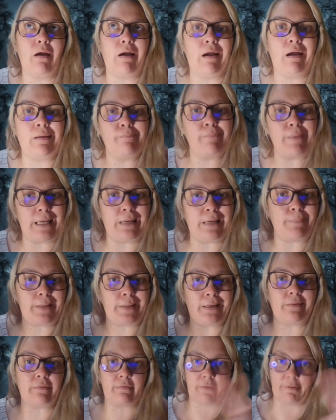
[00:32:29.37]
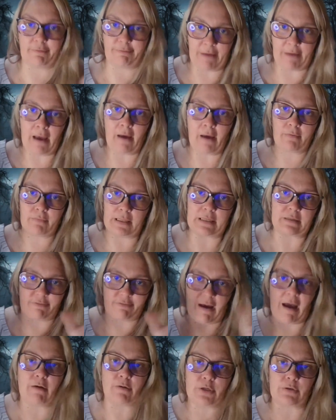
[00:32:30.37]
I may be the
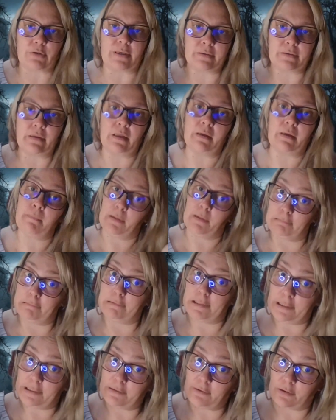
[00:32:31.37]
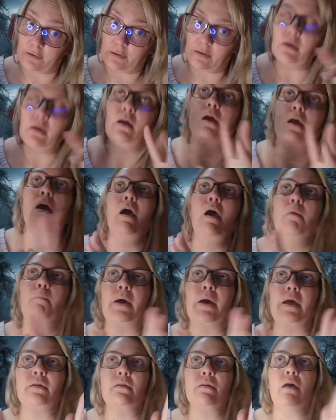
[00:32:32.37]
founder and the leader,
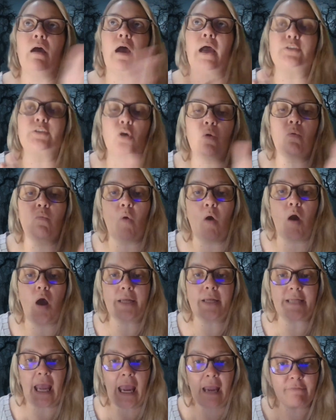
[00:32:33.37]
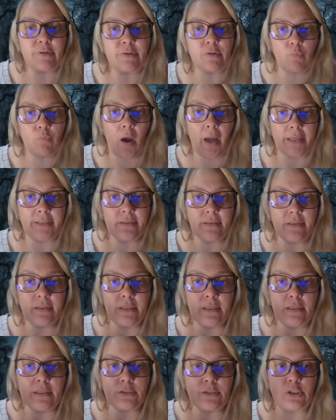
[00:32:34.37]
but I don't want everyone
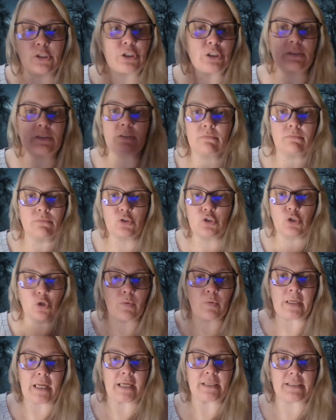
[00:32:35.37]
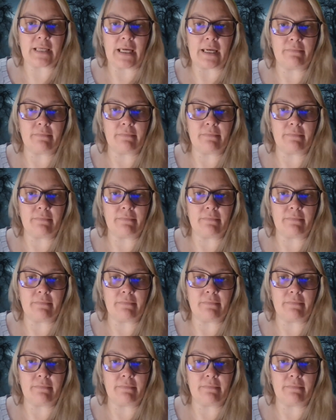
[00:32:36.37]
to just do what I say.